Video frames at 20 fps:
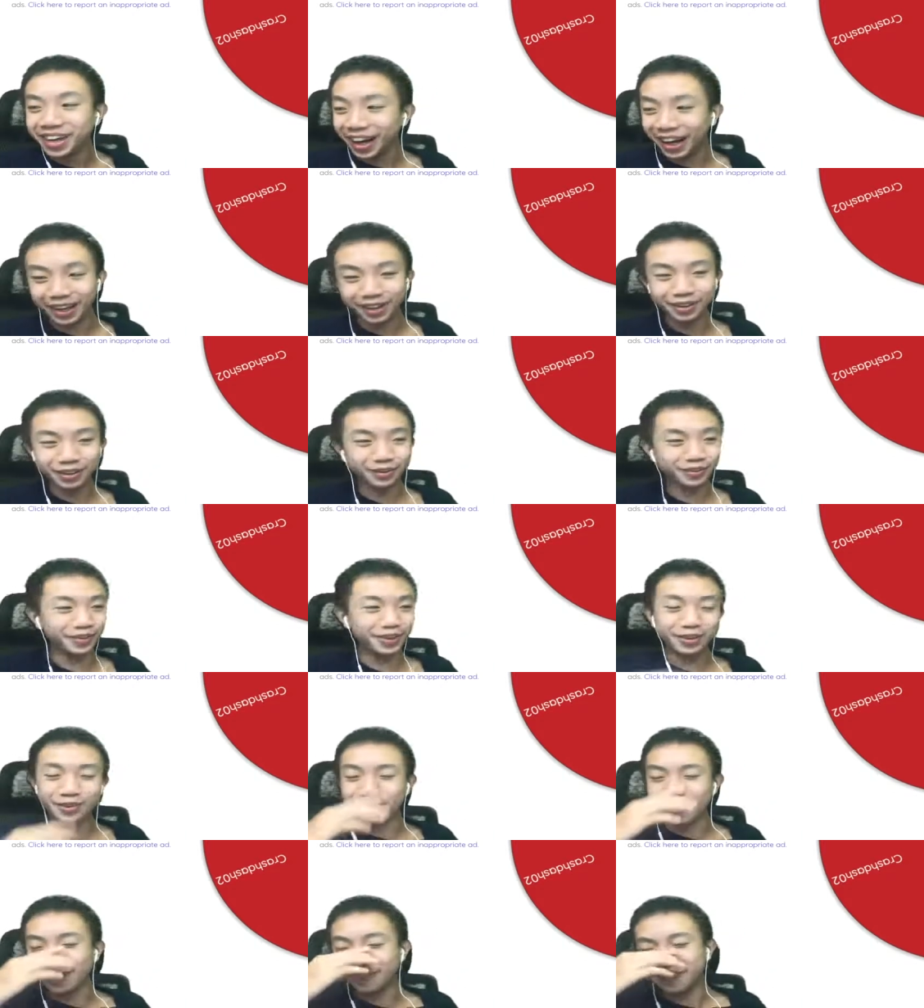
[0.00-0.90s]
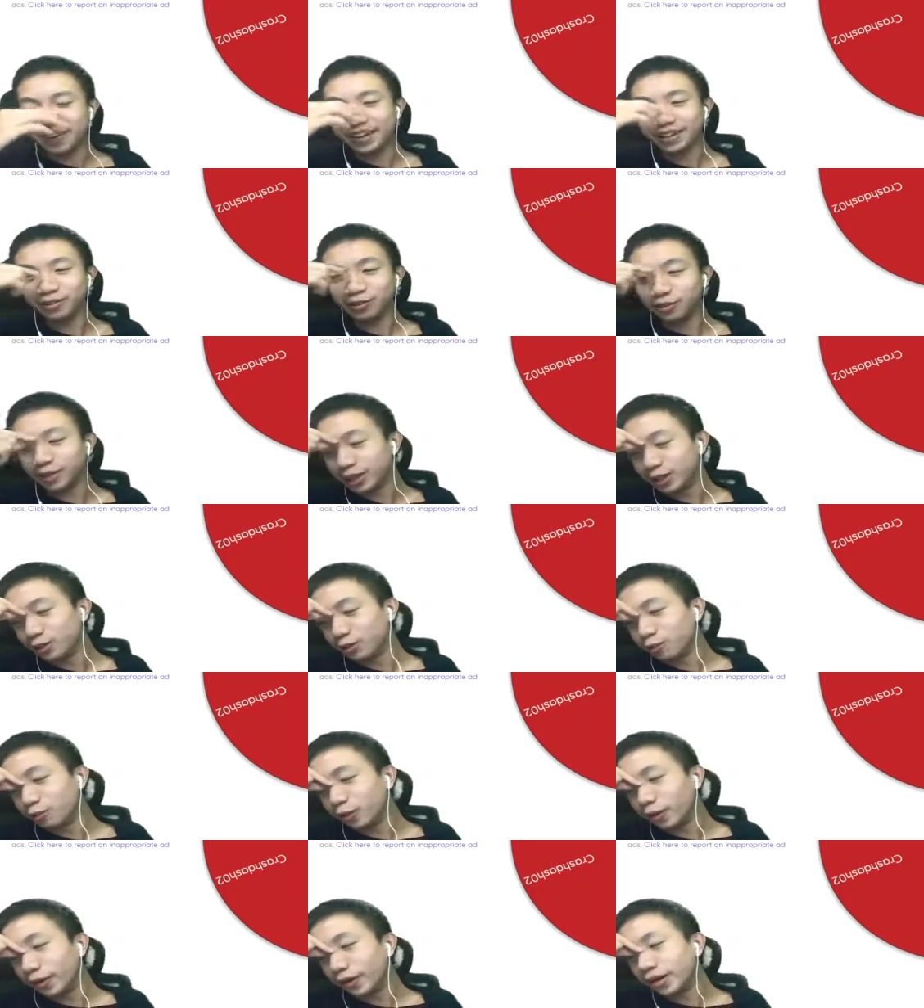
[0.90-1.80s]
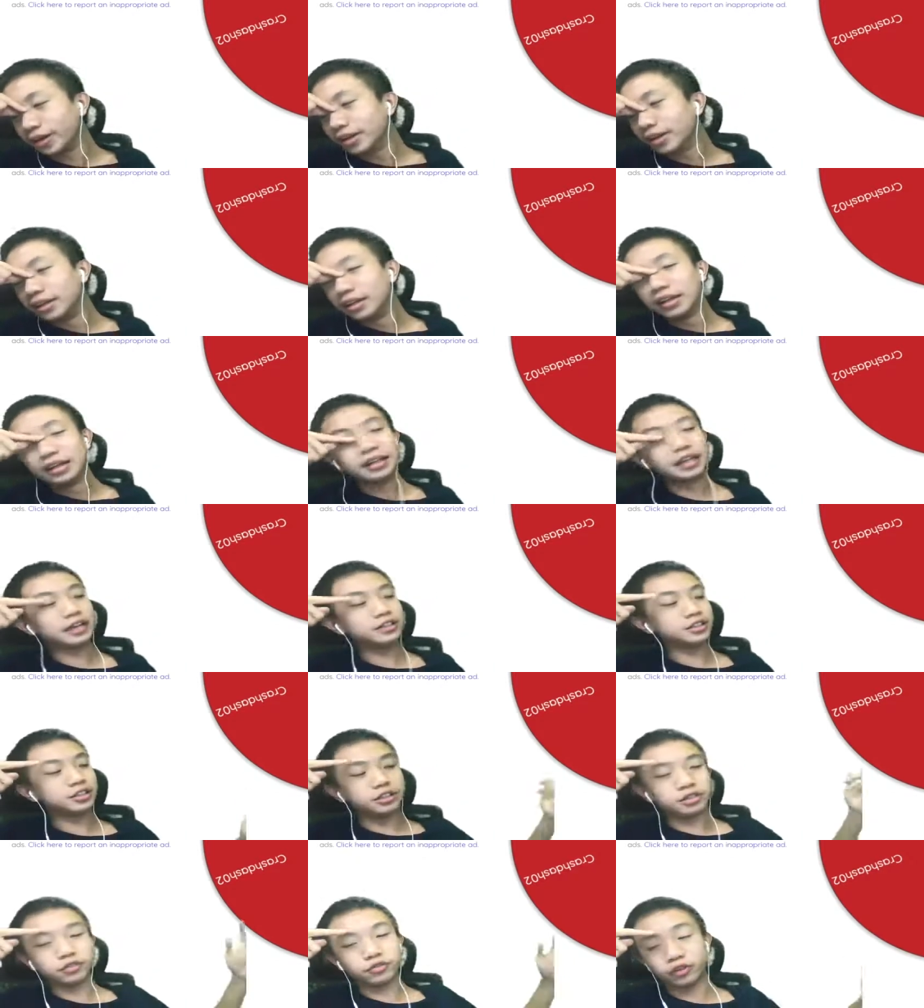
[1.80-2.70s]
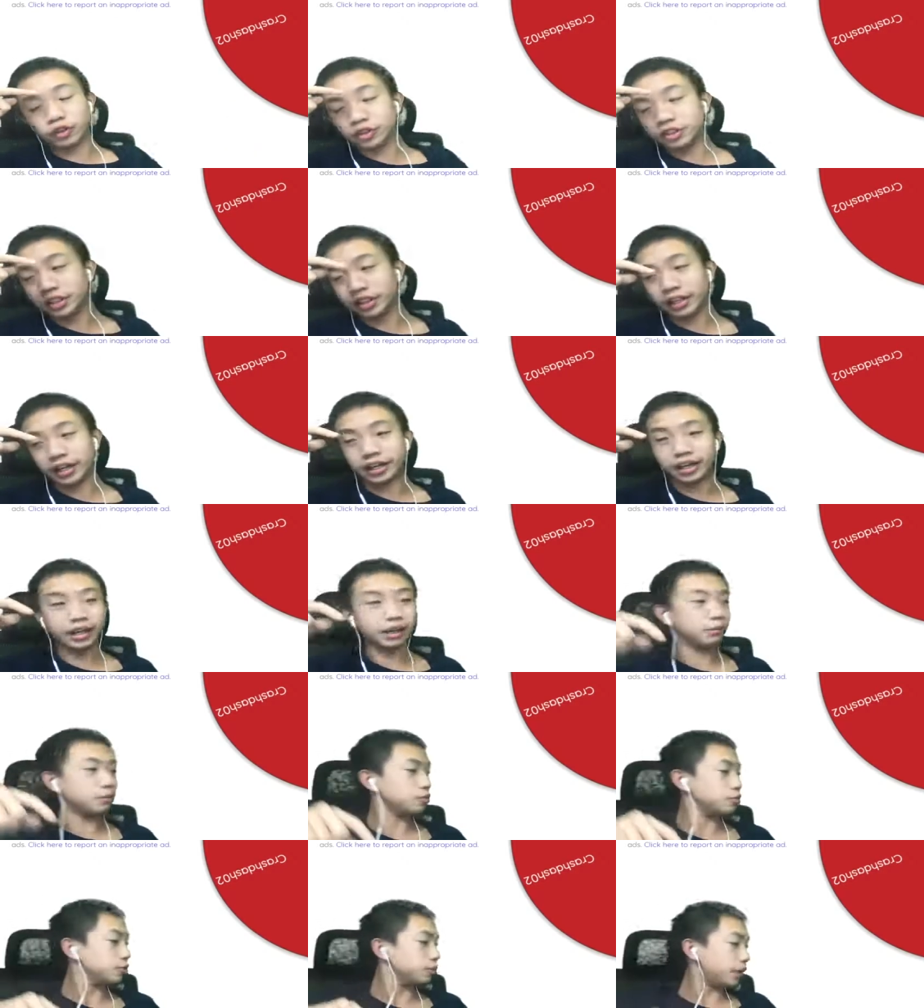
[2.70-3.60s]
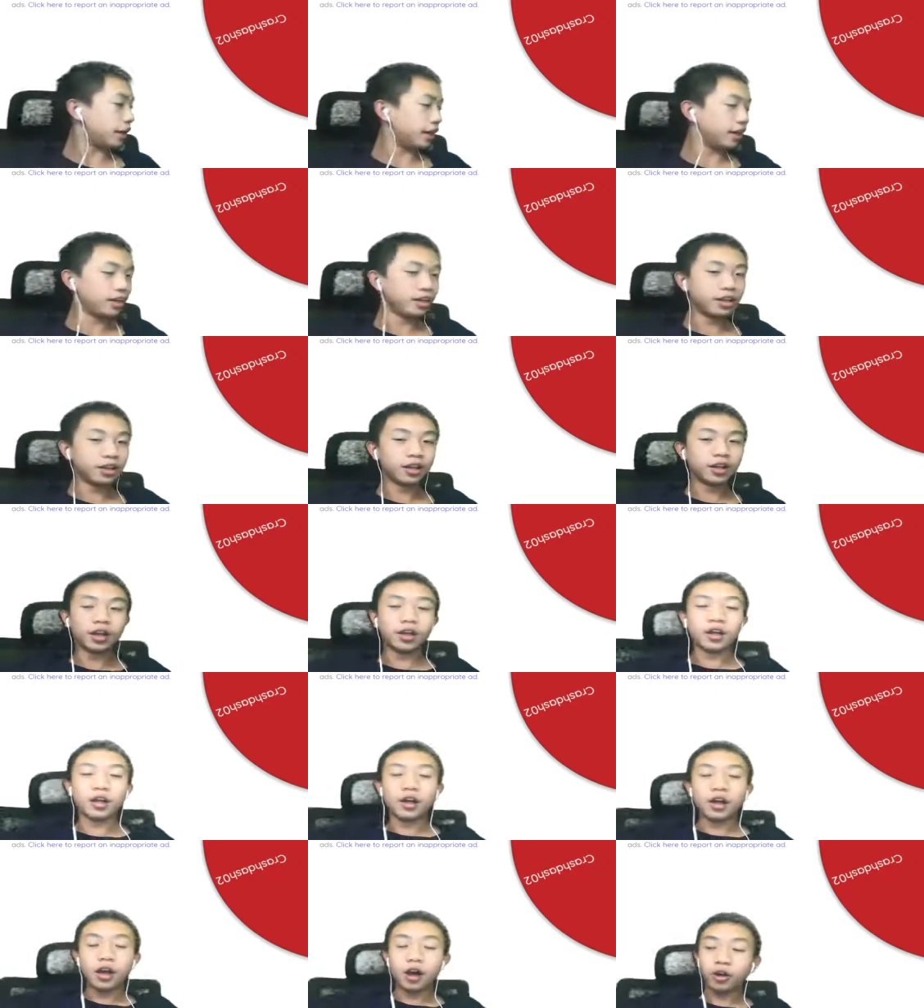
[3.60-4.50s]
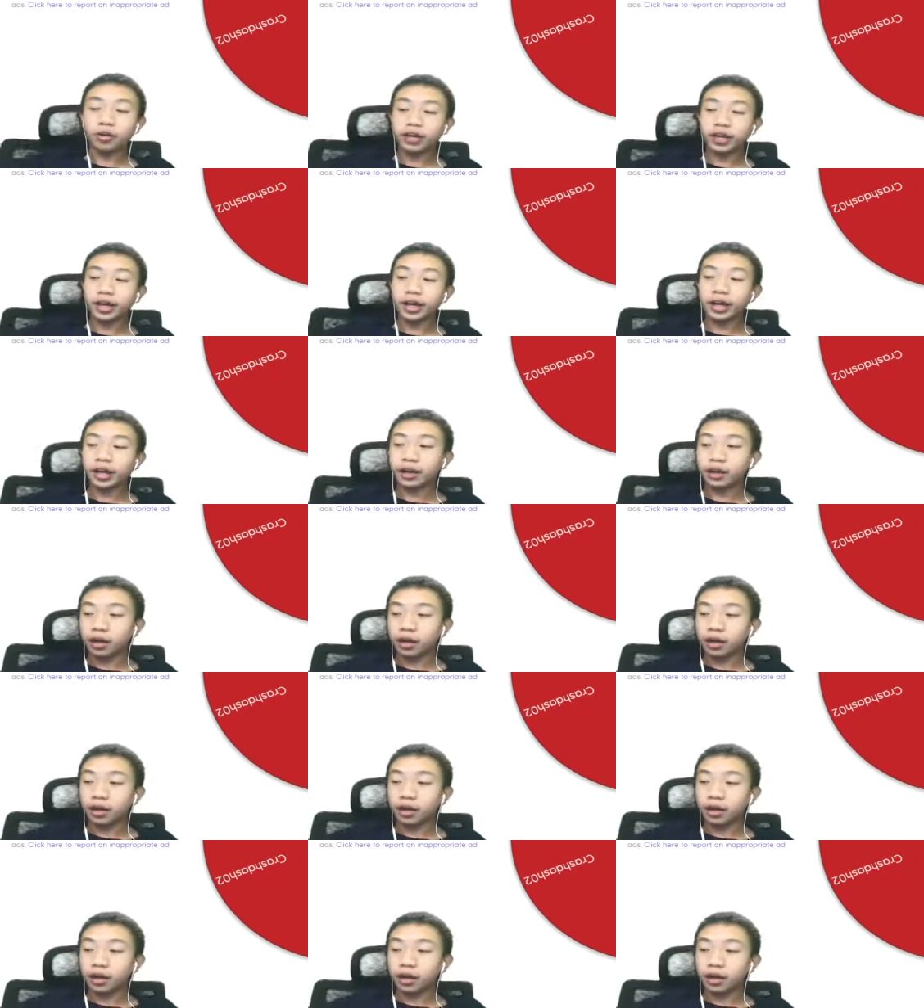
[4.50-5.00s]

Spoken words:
don't even know why I made the Window Award. That's just the first thing that came up to mind. Okay,